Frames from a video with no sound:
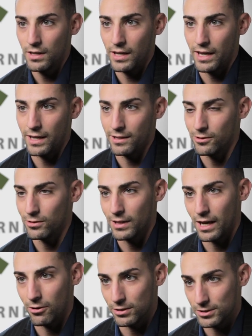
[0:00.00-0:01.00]
and it'll
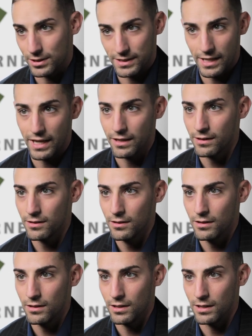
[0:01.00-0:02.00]
allow us to take
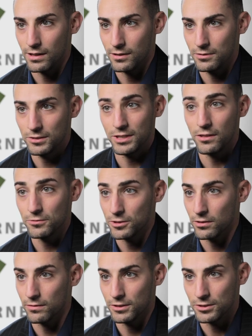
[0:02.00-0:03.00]
uh,
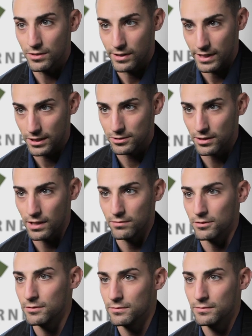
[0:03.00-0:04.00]
self-service to the next level.